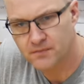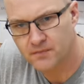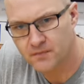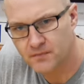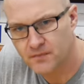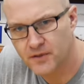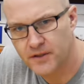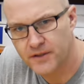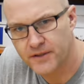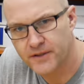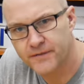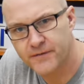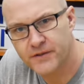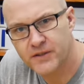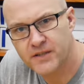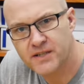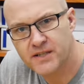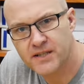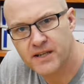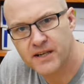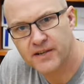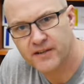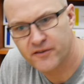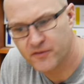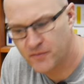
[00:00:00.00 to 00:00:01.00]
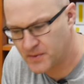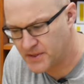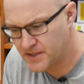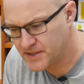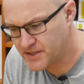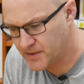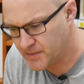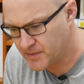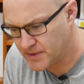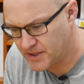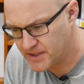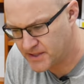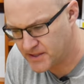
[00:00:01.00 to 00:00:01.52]
Right, the first layer of
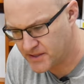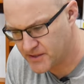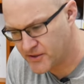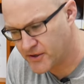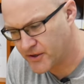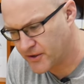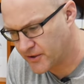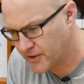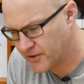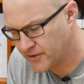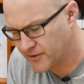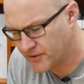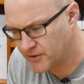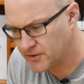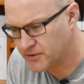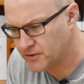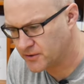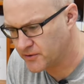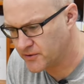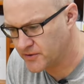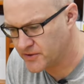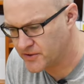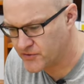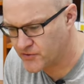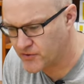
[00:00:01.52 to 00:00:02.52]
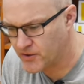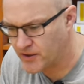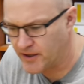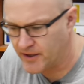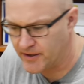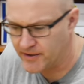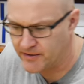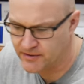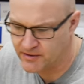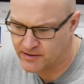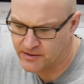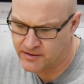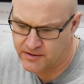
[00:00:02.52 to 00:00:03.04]
PCBs is on and the glue is
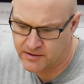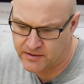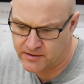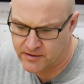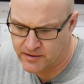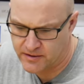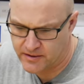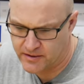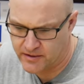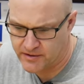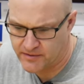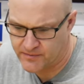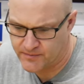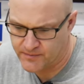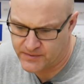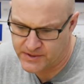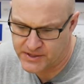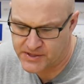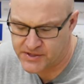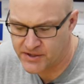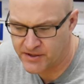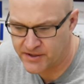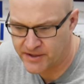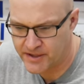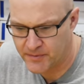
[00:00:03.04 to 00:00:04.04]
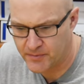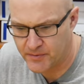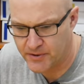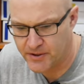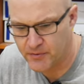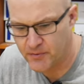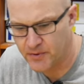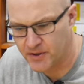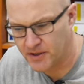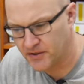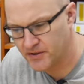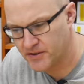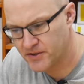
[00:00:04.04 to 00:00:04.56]
dry, and this turned out pretty well.